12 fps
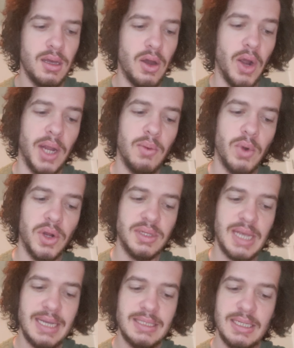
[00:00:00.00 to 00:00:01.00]
All right, word
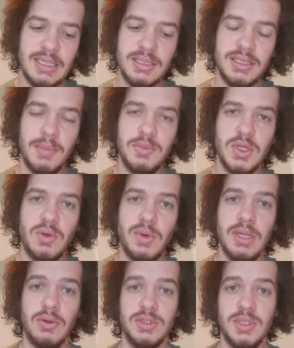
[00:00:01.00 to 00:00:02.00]
19 is
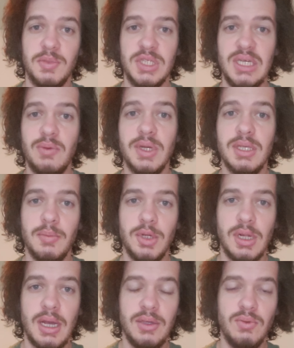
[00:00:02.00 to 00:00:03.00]
subsequent or subsequent,
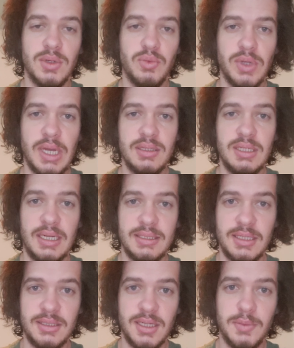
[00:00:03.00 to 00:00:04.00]
depending on how you want to pronounce it. I
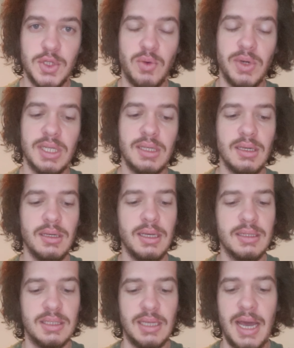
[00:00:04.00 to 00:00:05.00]
say subsequent.
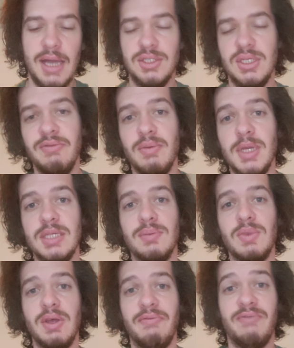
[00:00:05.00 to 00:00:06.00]
It's an adjective. It means
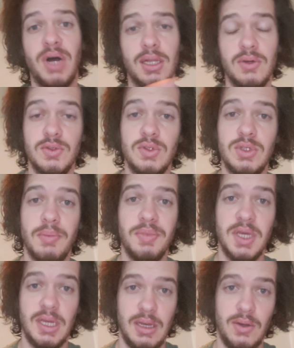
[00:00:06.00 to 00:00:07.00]
something that follows
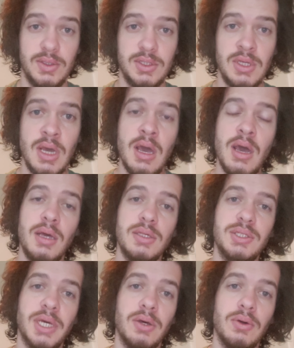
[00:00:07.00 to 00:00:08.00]
something else.
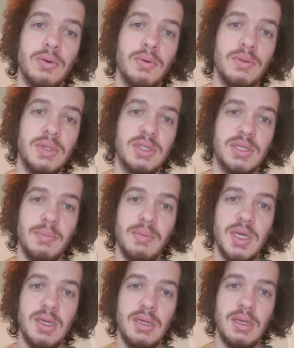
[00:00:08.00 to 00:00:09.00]
So this can
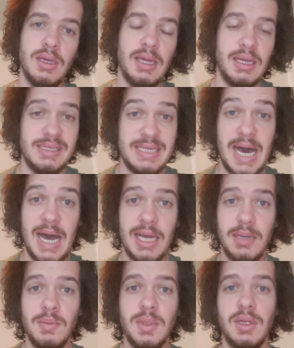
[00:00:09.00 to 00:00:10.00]
be in
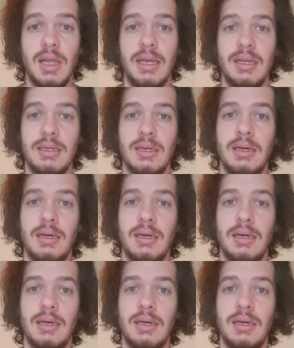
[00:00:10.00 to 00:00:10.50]
time, like